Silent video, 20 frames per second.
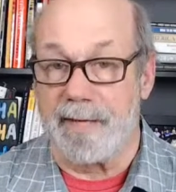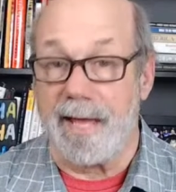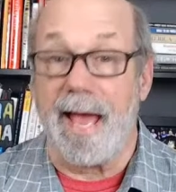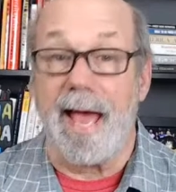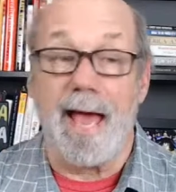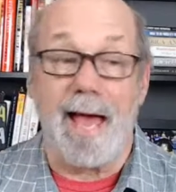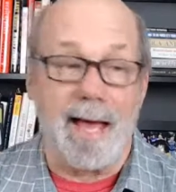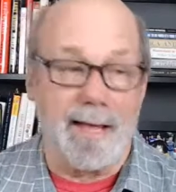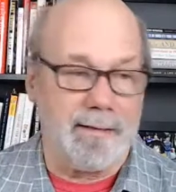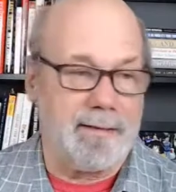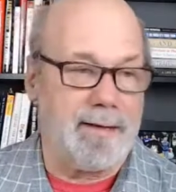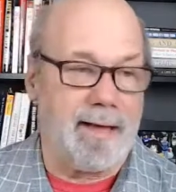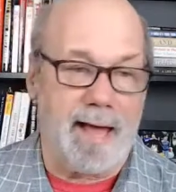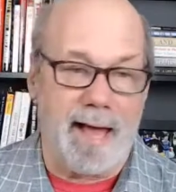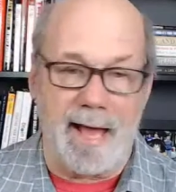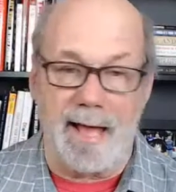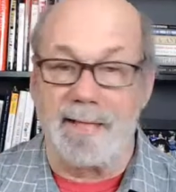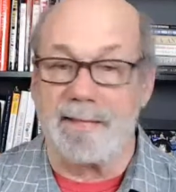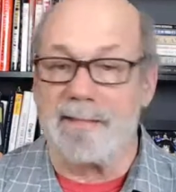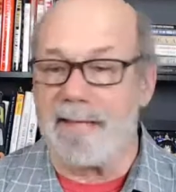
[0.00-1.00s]
And
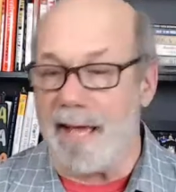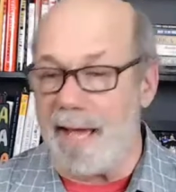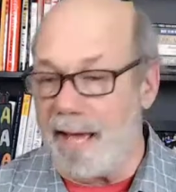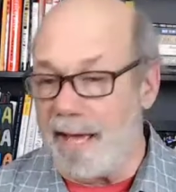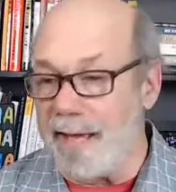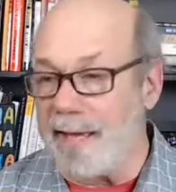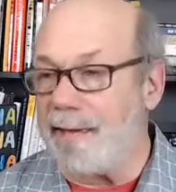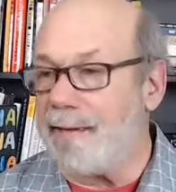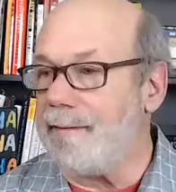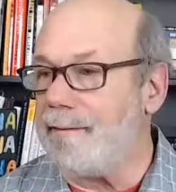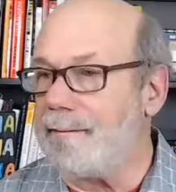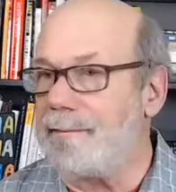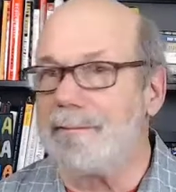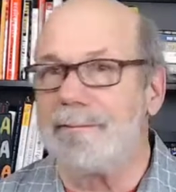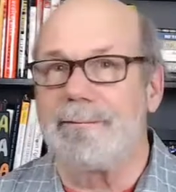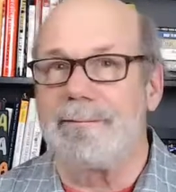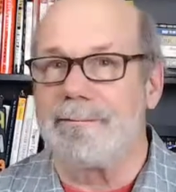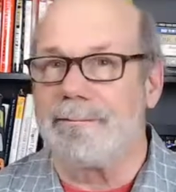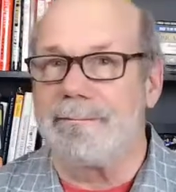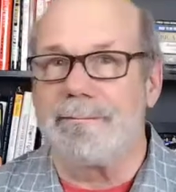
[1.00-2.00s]
as a
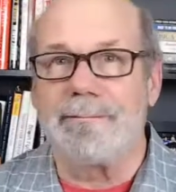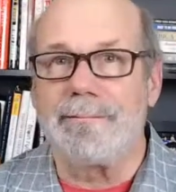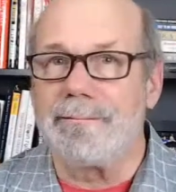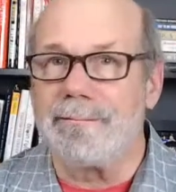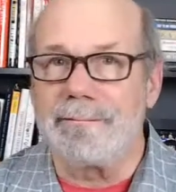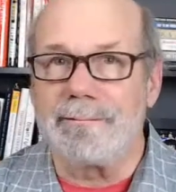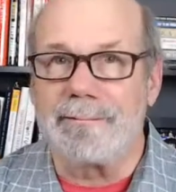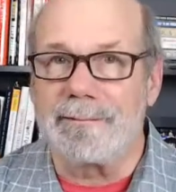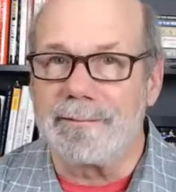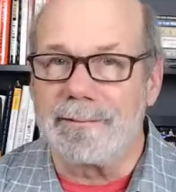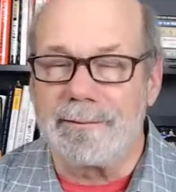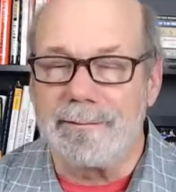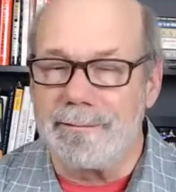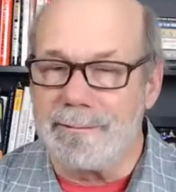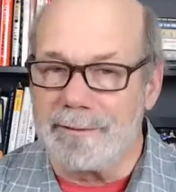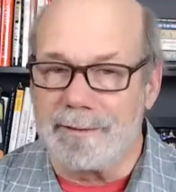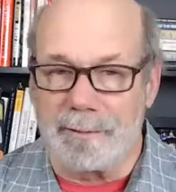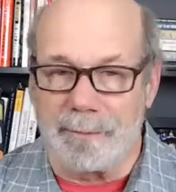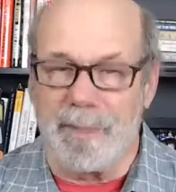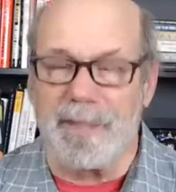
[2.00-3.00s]

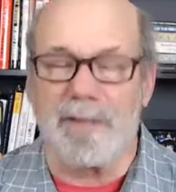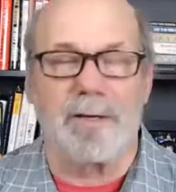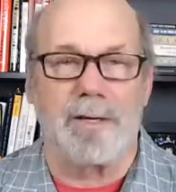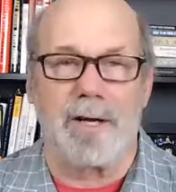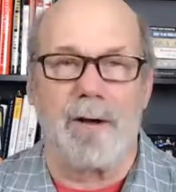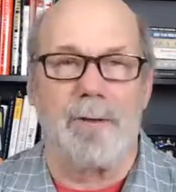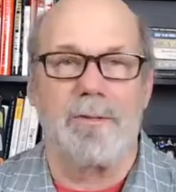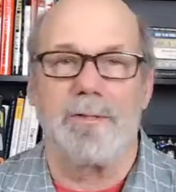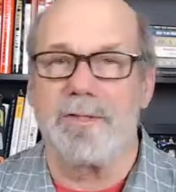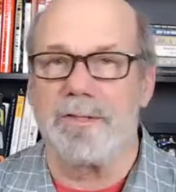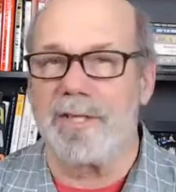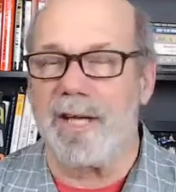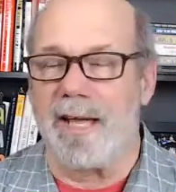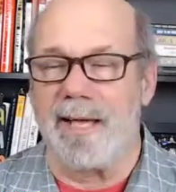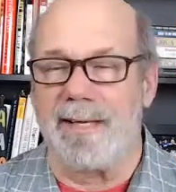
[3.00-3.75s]
speaker coach,